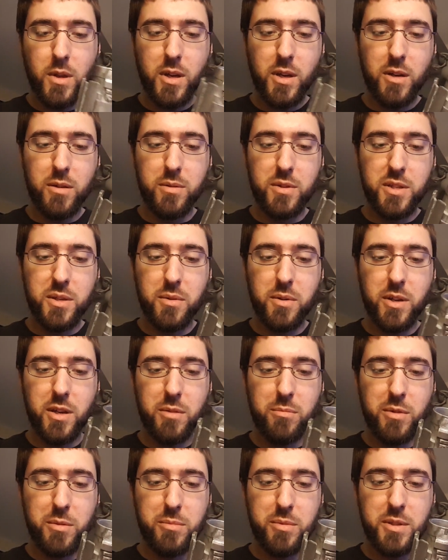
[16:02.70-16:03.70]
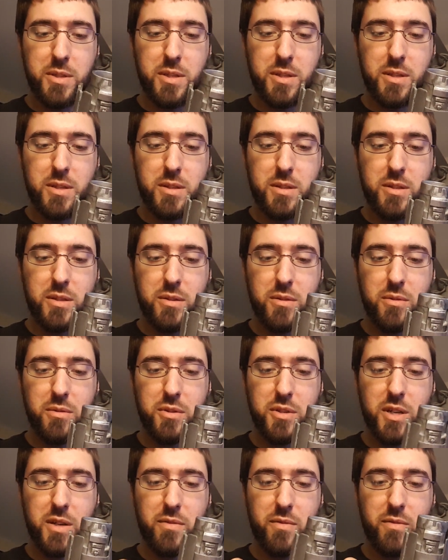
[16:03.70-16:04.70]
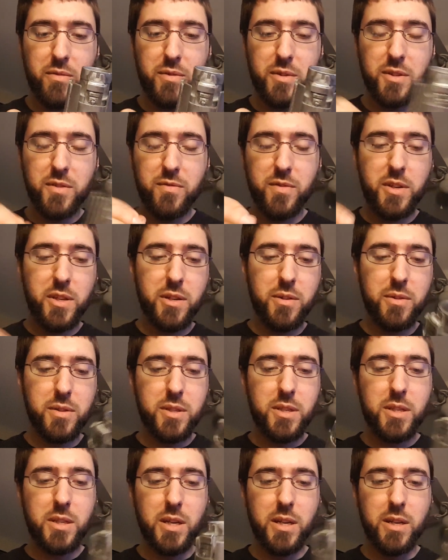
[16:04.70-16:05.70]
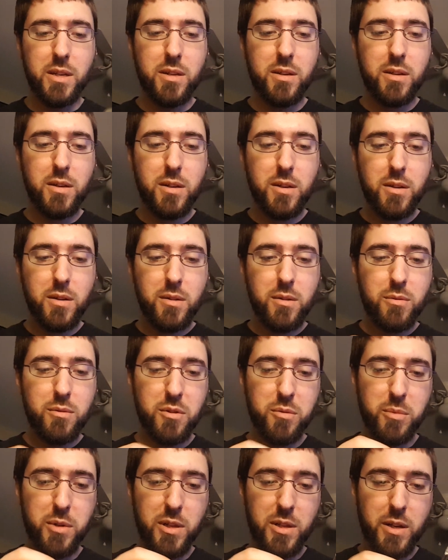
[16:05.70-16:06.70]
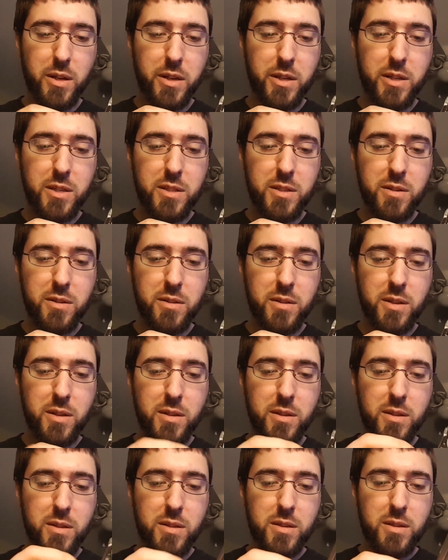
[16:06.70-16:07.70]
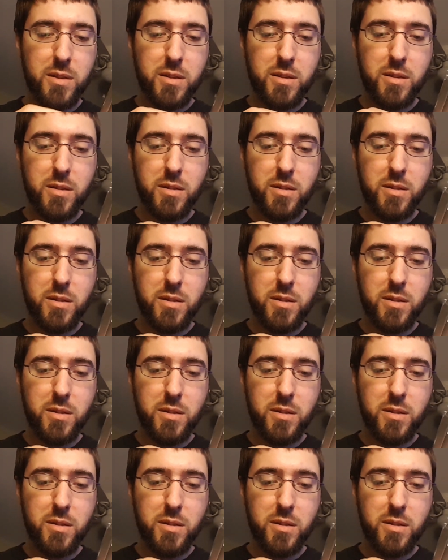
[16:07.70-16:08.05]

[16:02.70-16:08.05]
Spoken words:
Kind of wish I would have gotten my precision screwdriver for this video instead. Would have been a lot easier than this